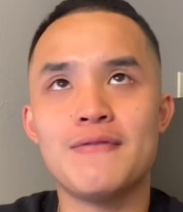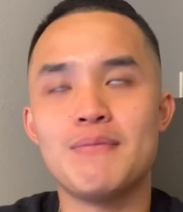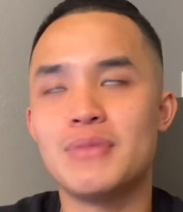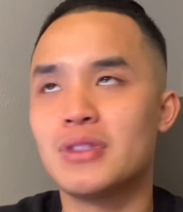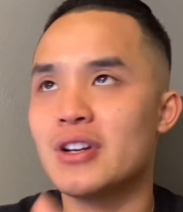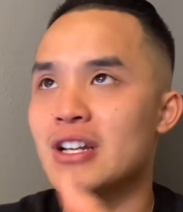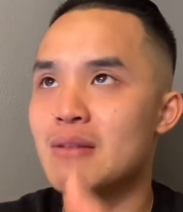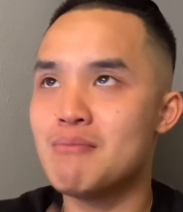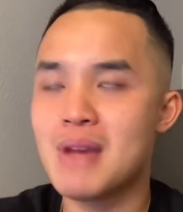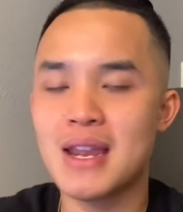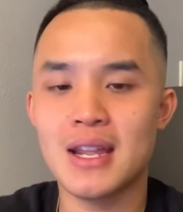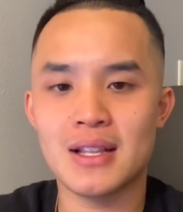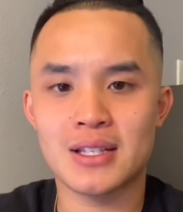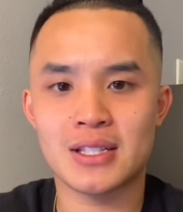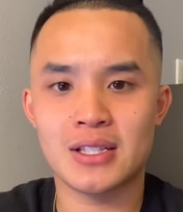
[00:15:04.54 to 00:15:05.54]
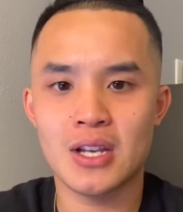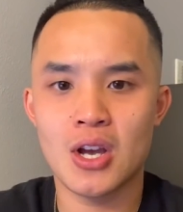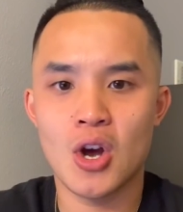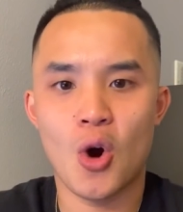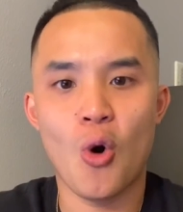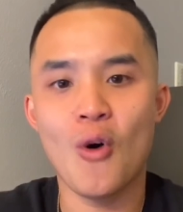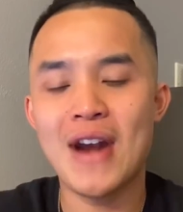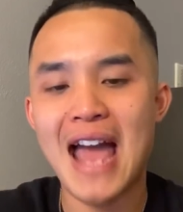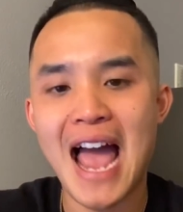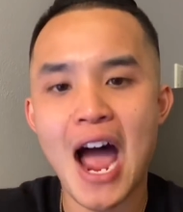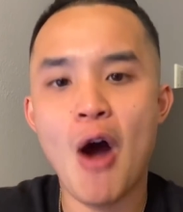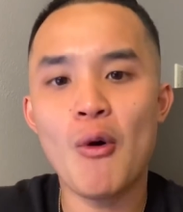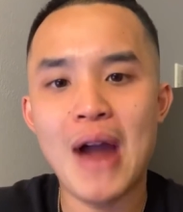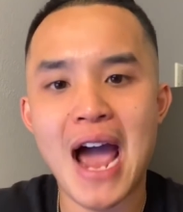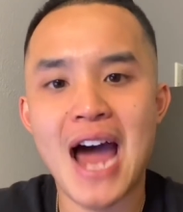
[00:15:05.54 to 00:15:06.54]
30 minutes or an
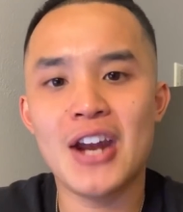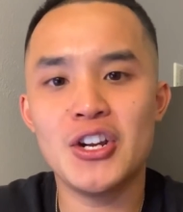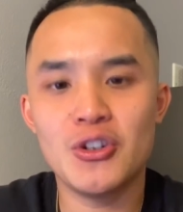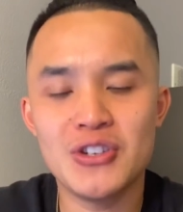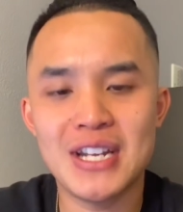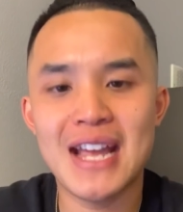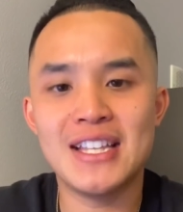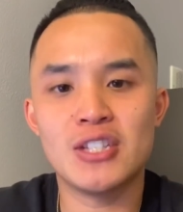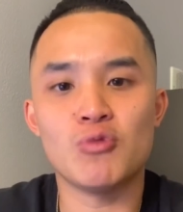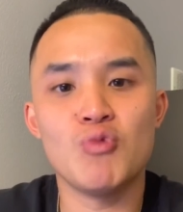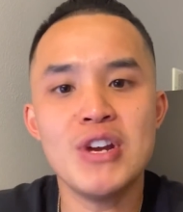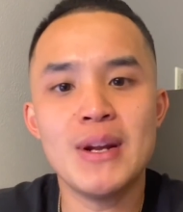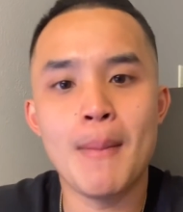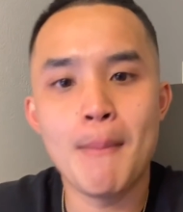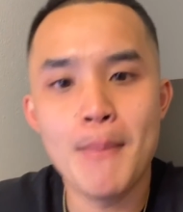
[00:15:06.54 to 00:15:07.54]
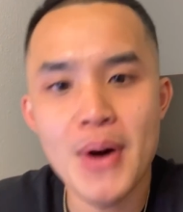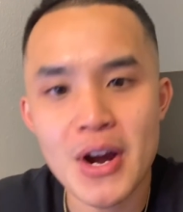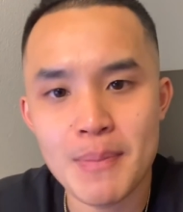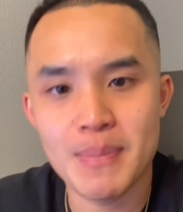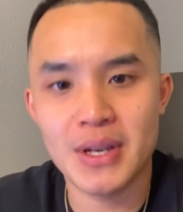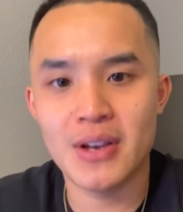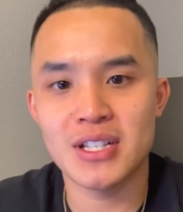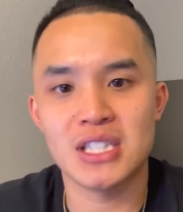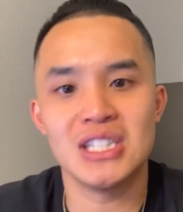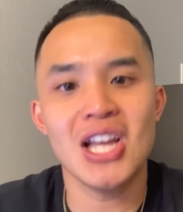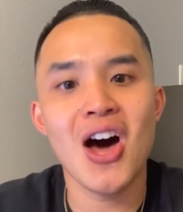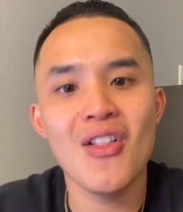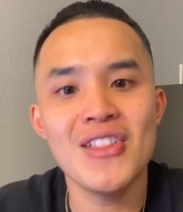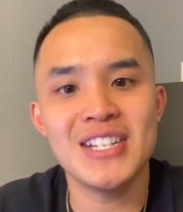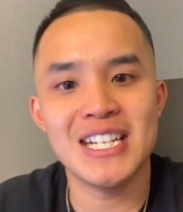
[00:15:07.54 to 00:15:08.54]
hour out of your day to read a book, because
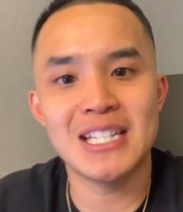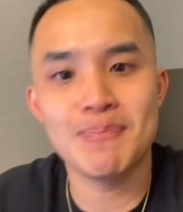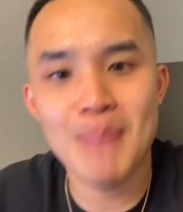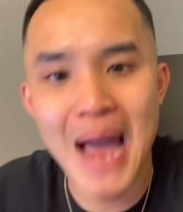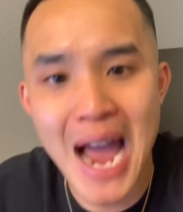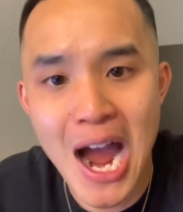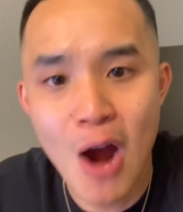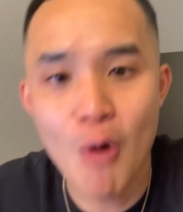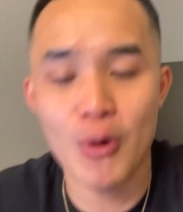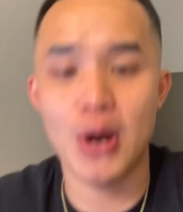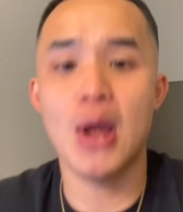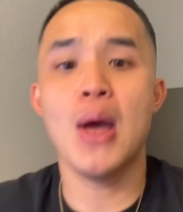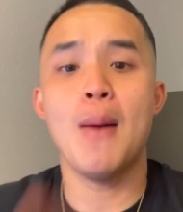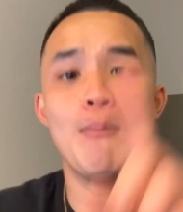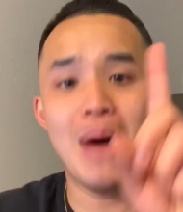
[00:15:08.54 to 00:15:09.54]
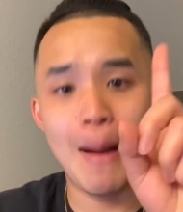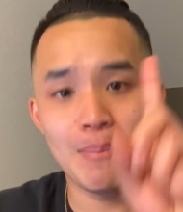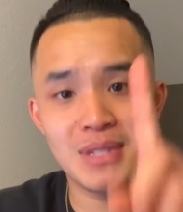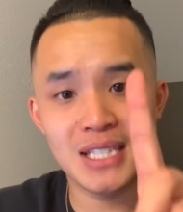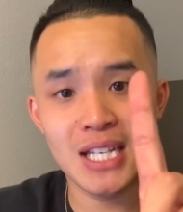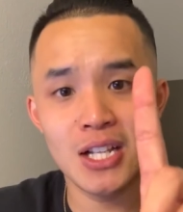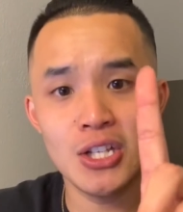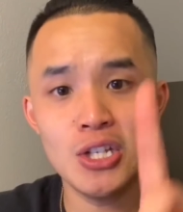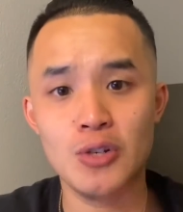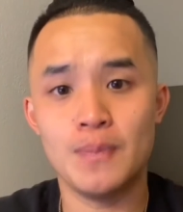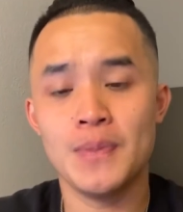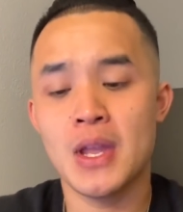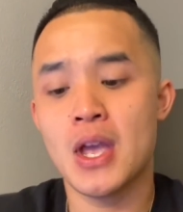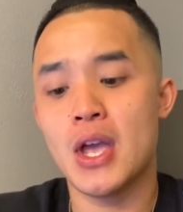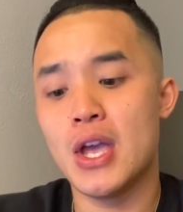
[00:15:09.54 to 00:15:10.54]
knowledge is power. But I'm telling you,
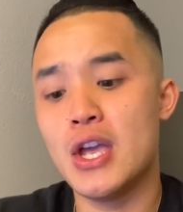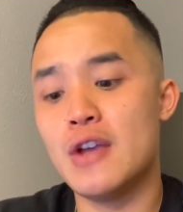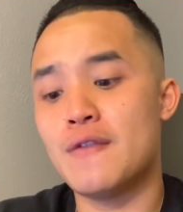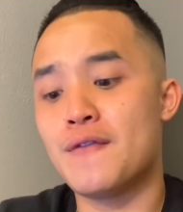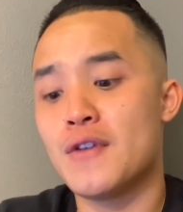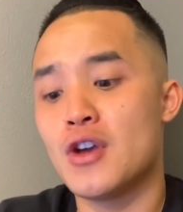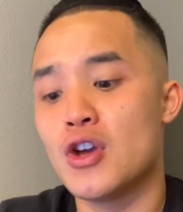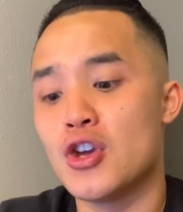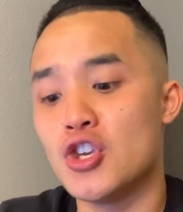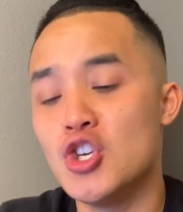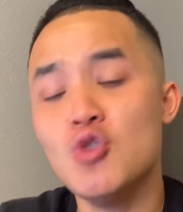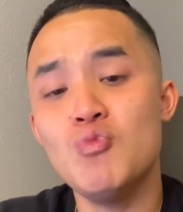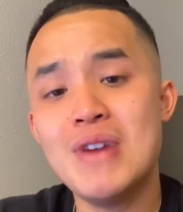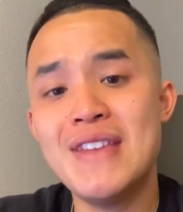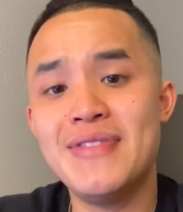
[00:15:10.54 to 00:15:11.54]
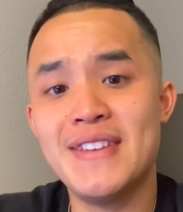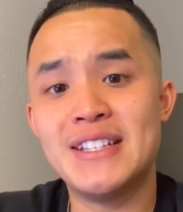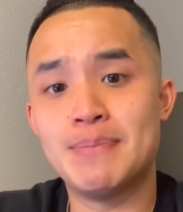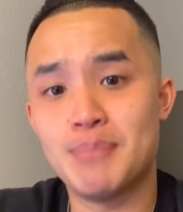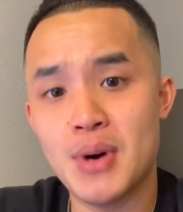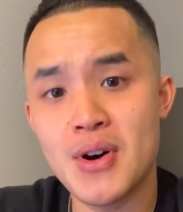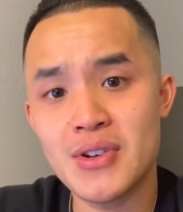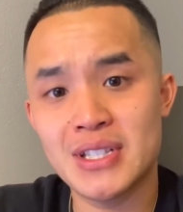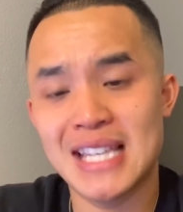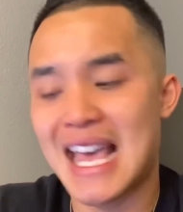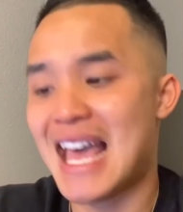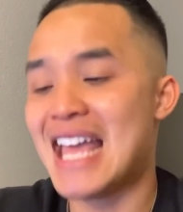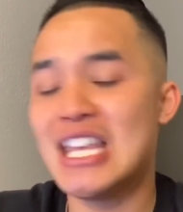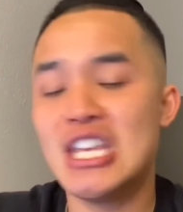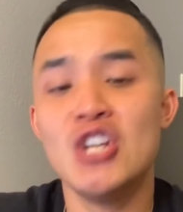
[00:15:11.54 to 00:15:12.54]
if you read these books
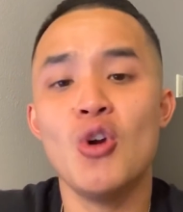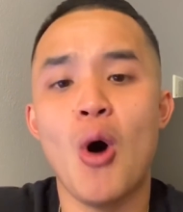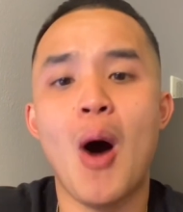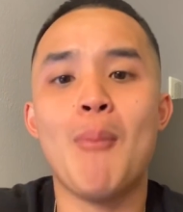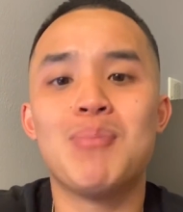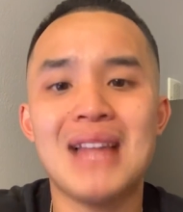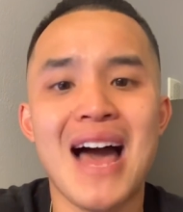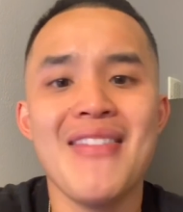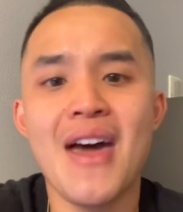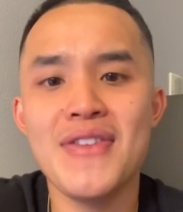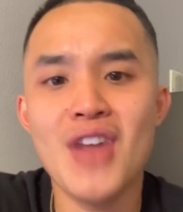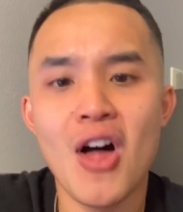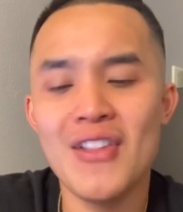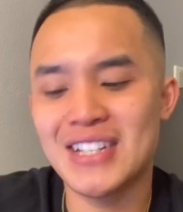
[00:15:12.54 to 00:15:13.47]
and you don't apply that knowledge,